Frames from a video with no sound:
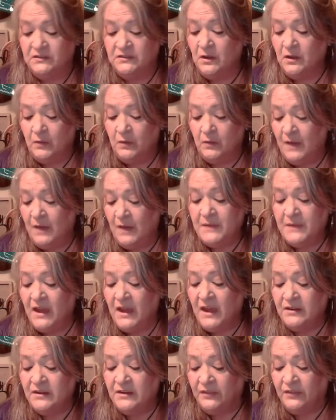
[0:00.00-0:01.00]
So I'm
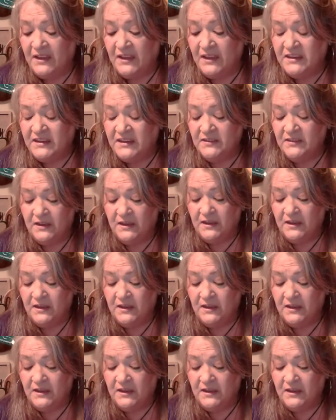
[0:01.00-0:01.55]
kind of liking